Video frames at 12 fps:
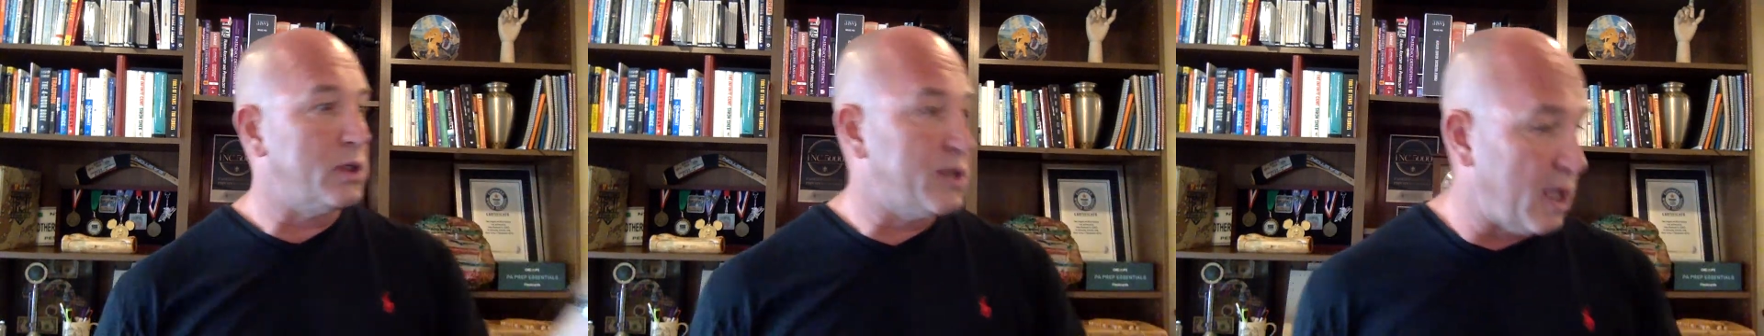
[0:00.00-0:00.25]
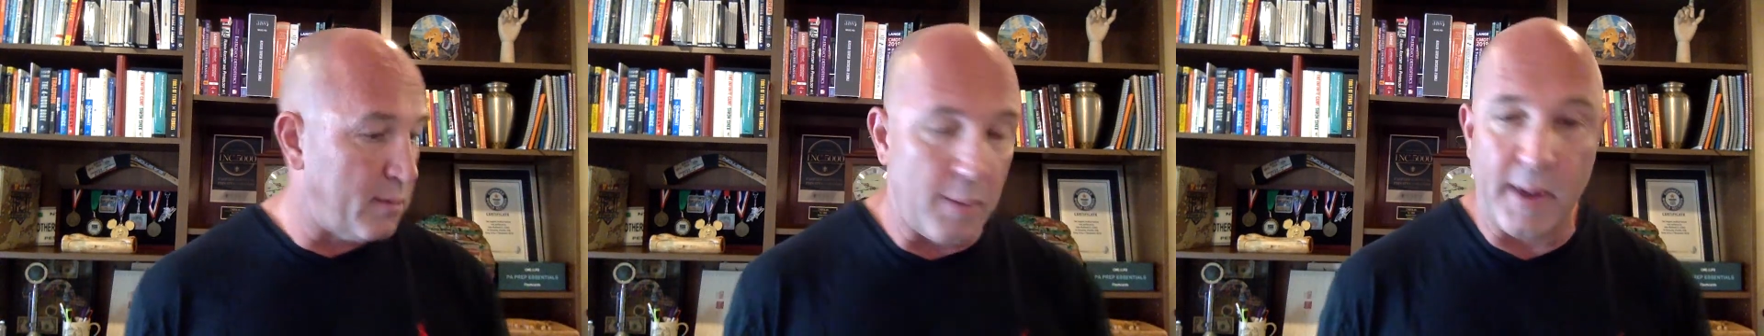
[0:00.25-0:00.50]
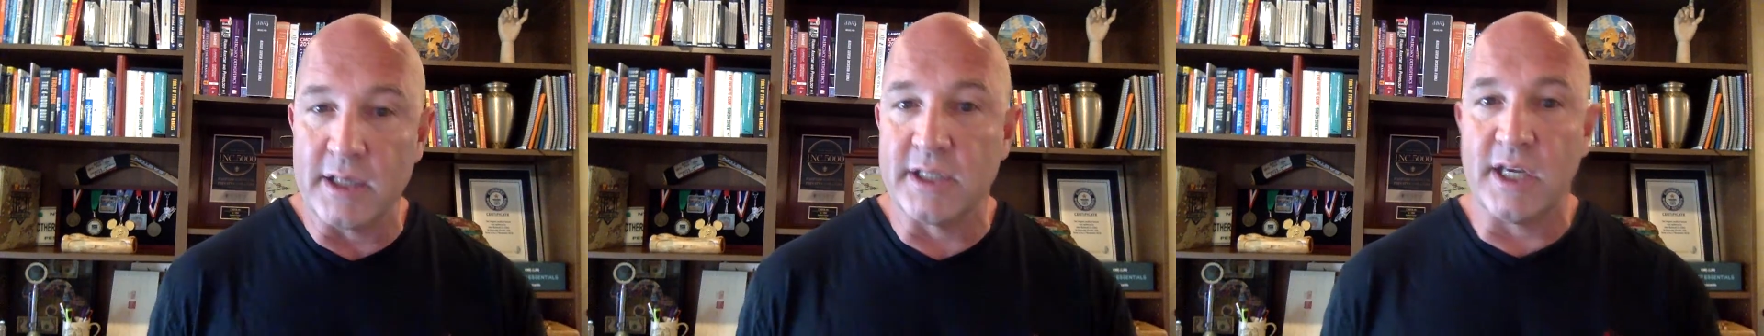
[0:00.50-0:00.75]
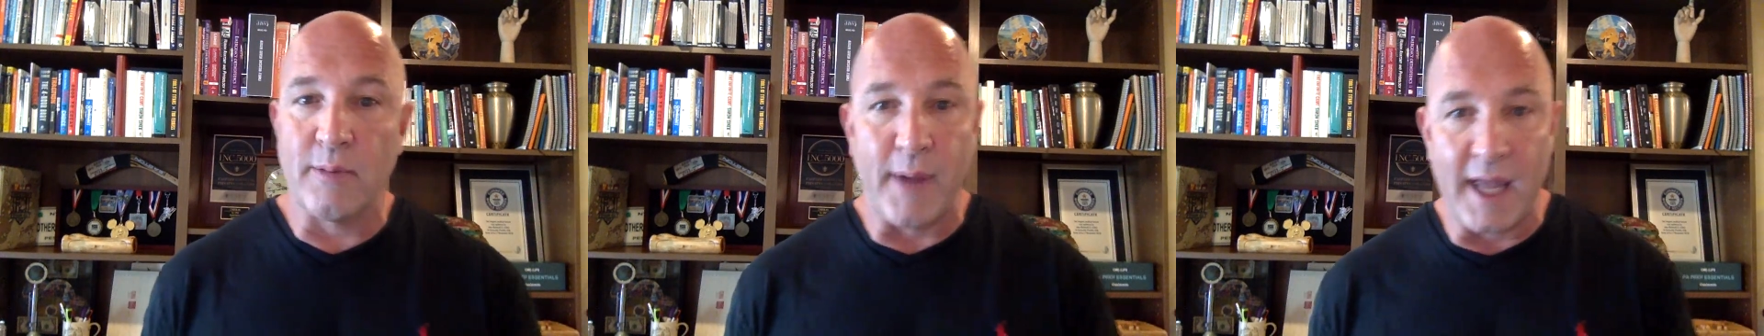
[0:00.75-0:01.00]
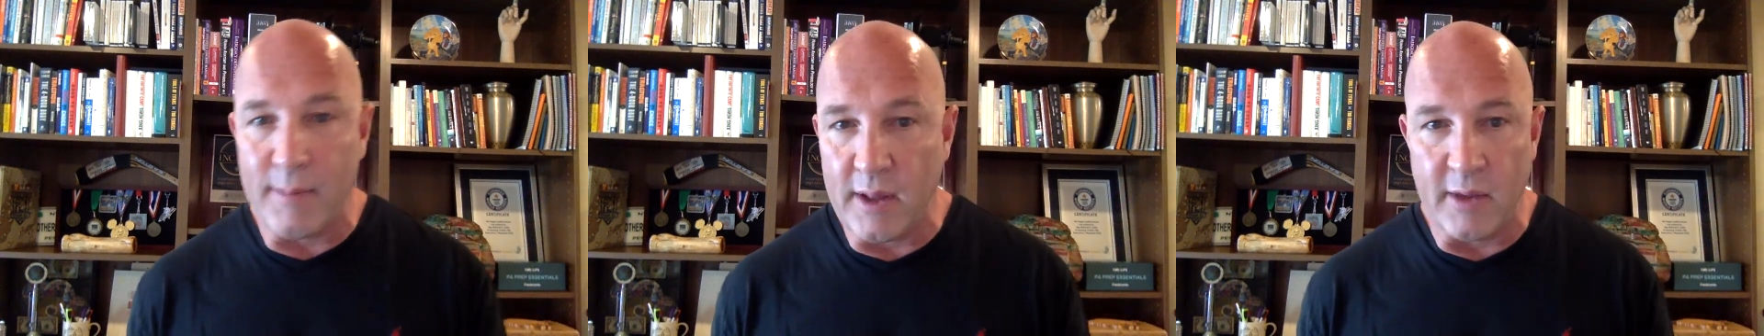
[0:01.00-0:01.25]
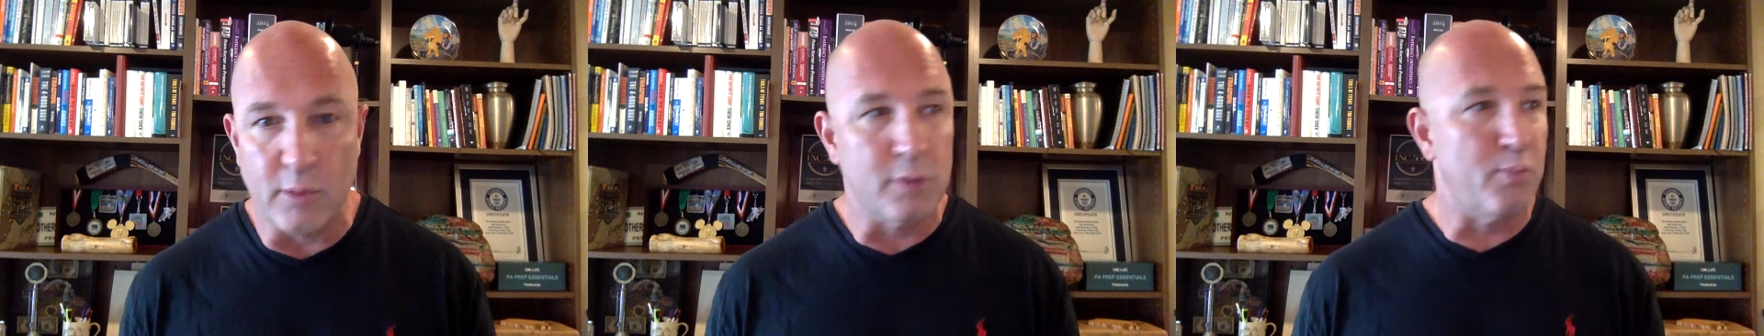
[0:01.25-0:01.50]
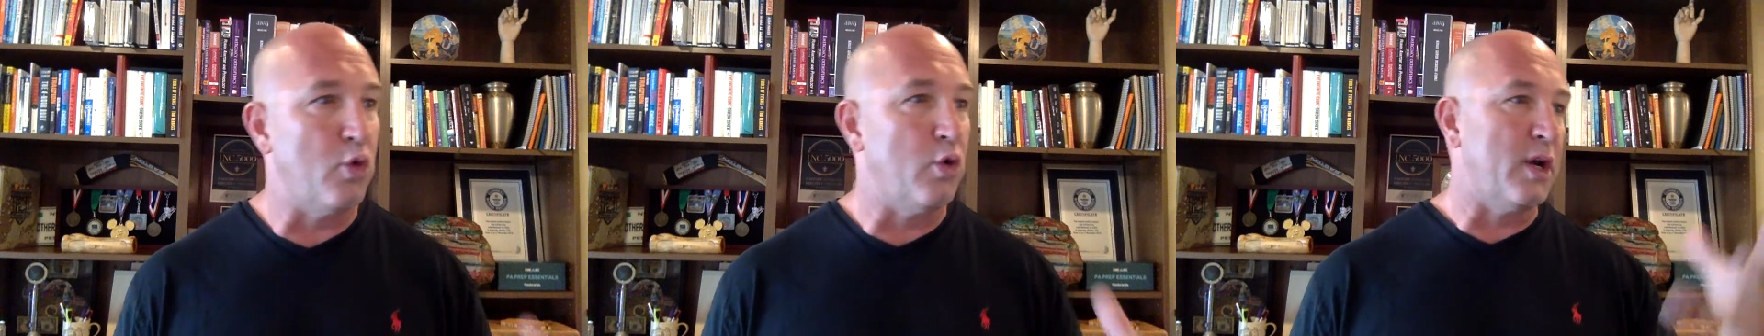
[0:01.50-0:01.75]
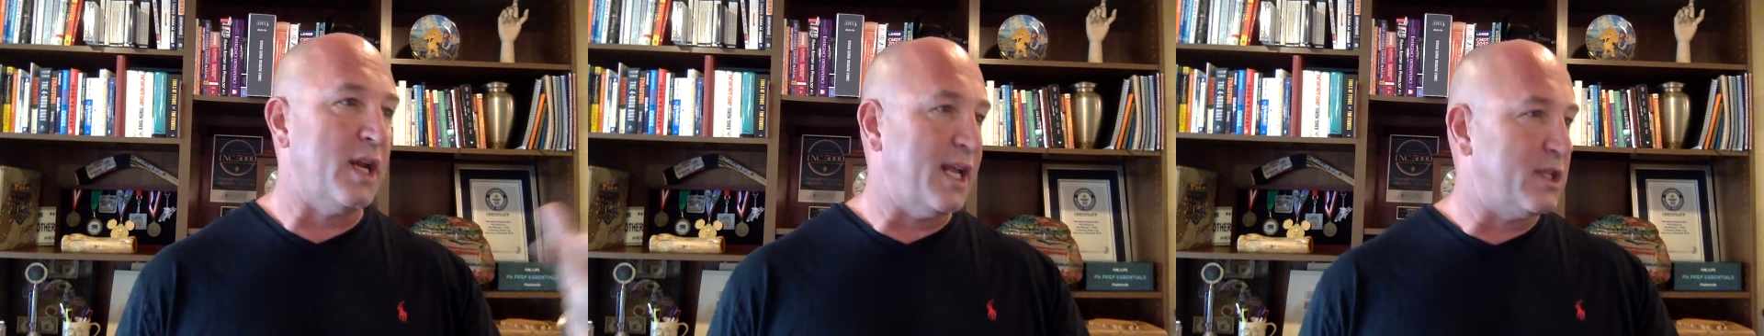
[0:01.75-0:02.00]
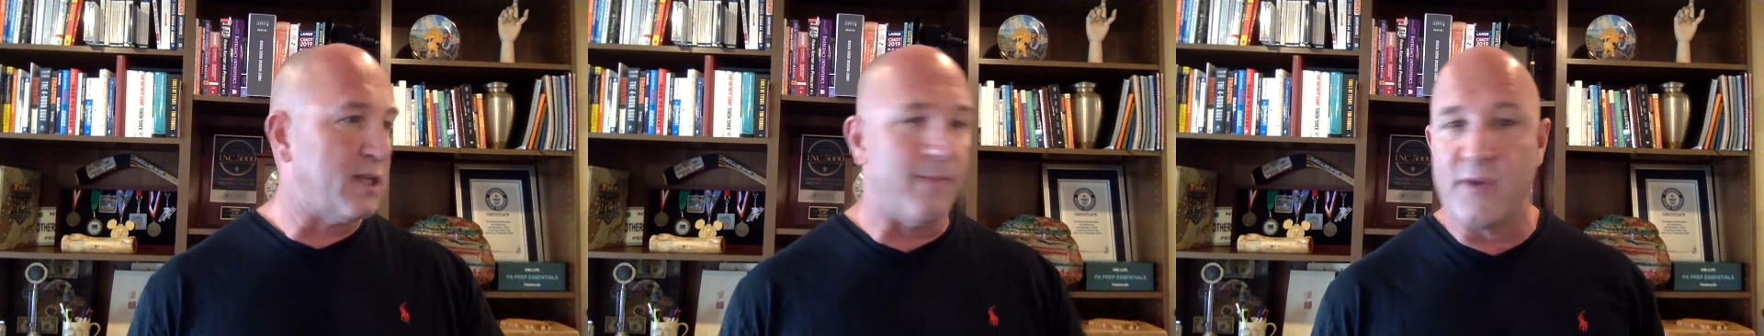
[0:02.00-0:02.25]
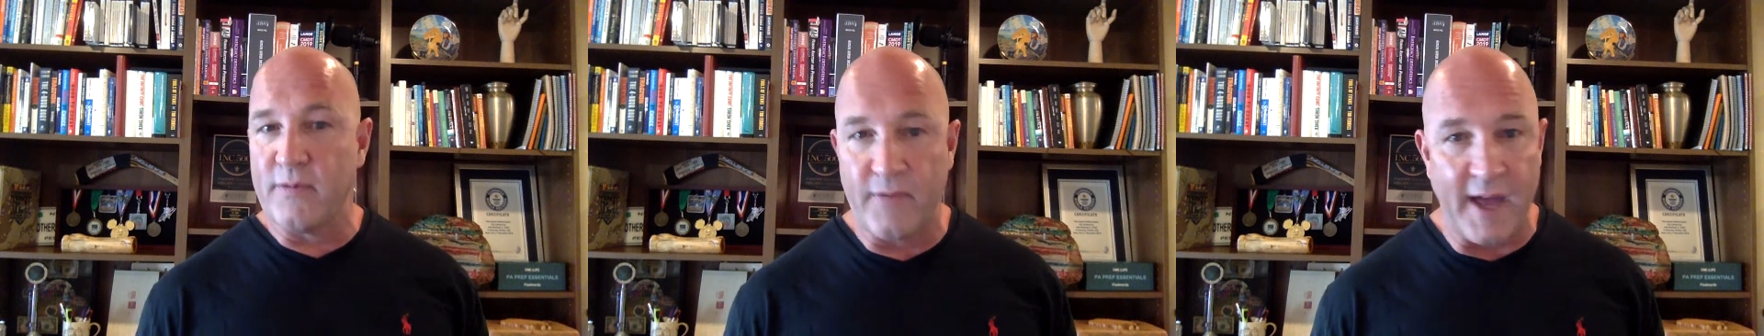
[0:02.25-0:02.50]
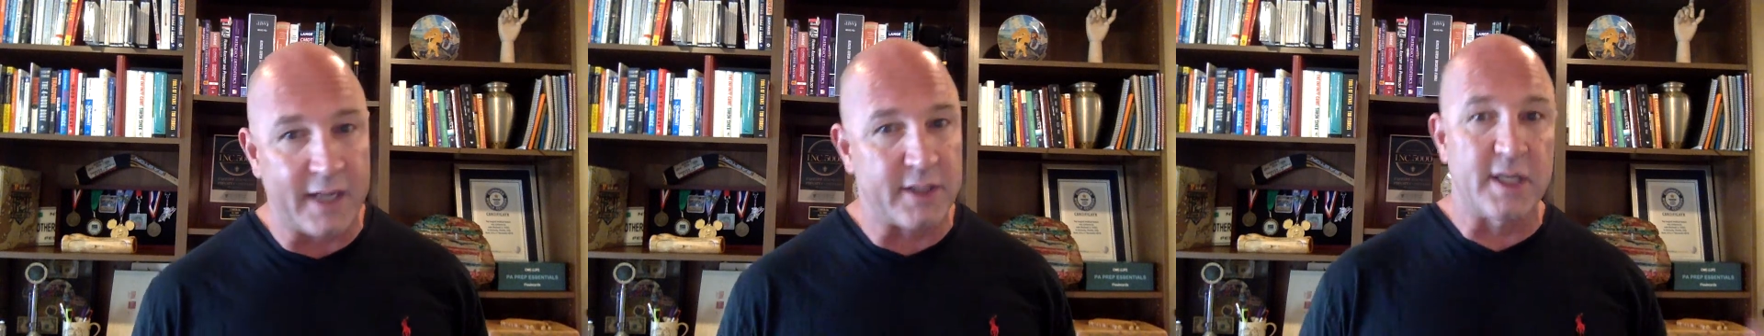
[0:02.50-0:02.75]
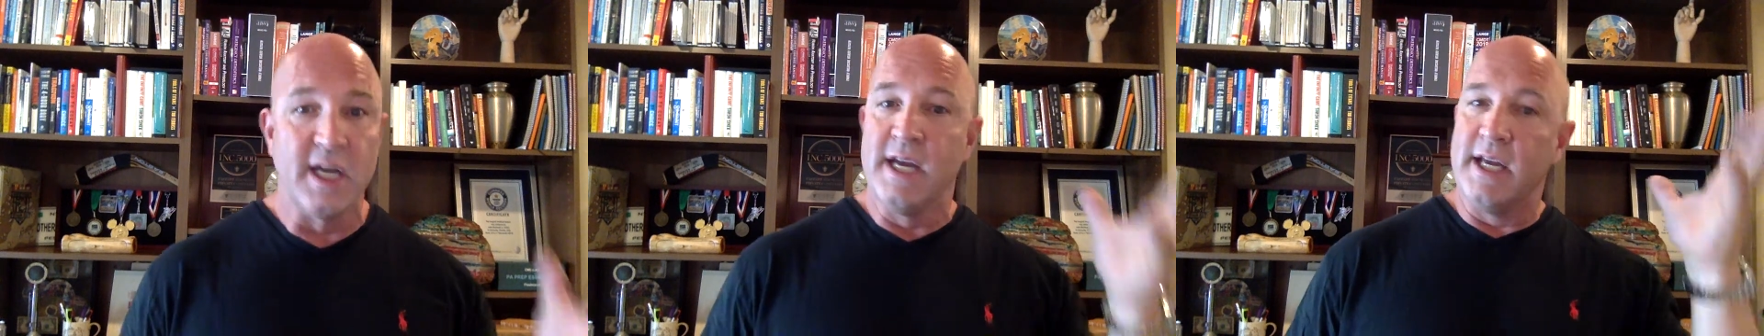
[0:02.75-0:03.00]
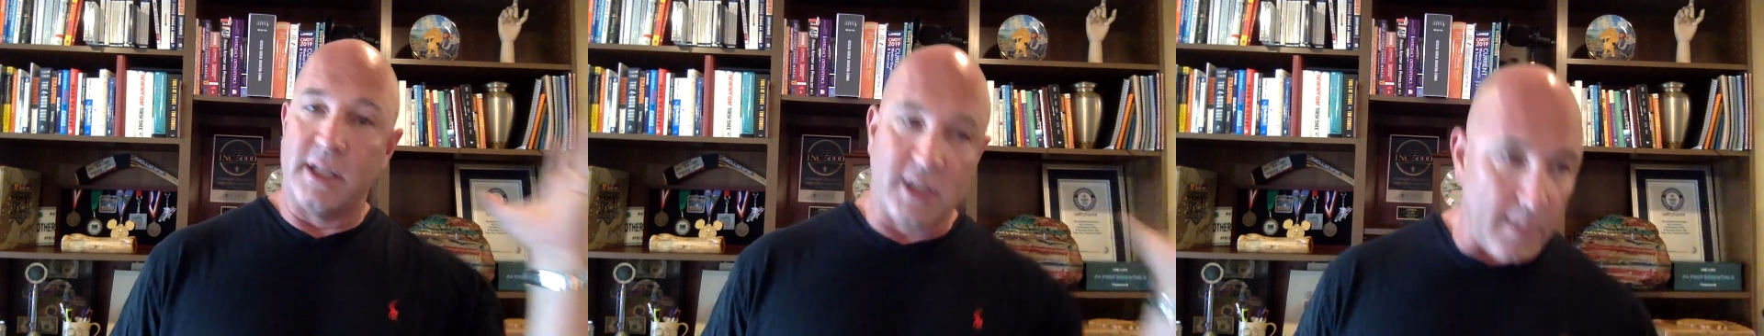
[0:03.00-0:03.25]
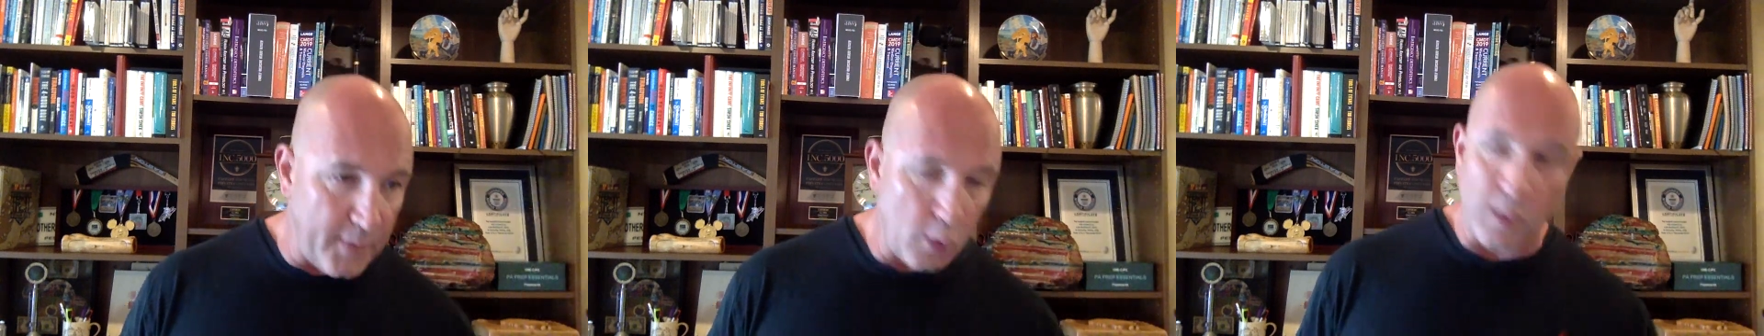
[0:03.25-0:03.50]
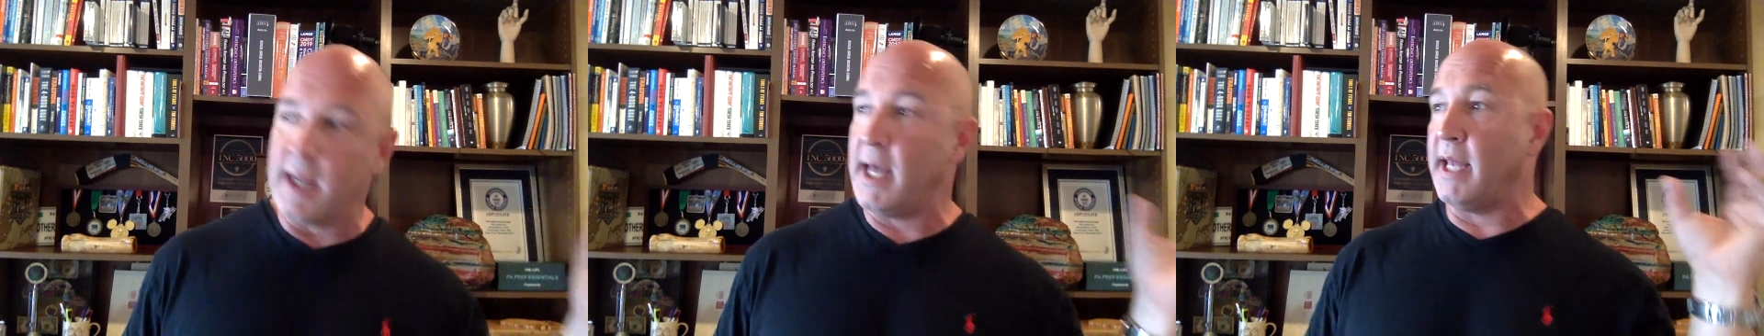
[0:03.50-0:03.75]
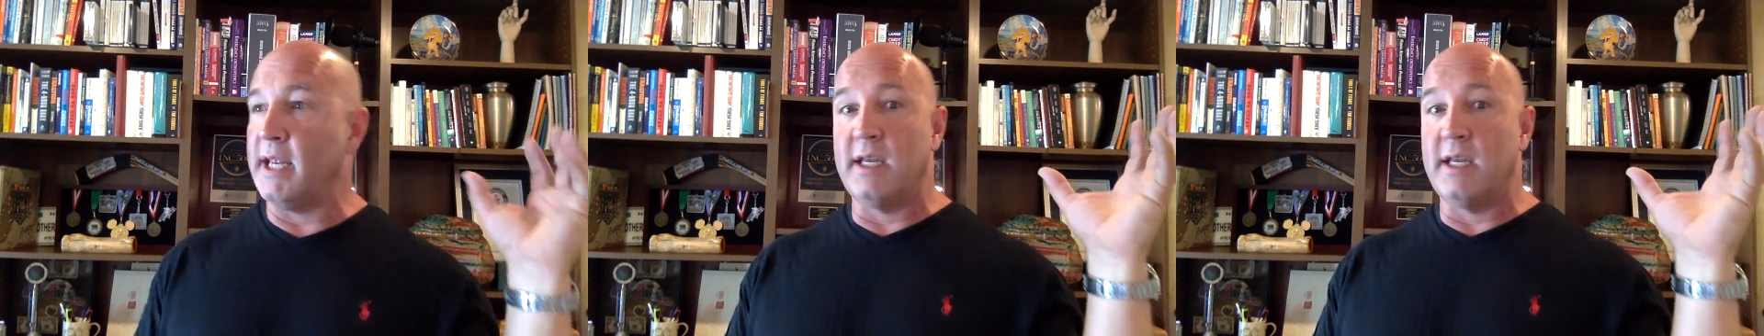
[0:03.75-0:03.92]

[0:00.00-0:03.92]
She's telling me about a sick baby that was born and had some defects and something went on.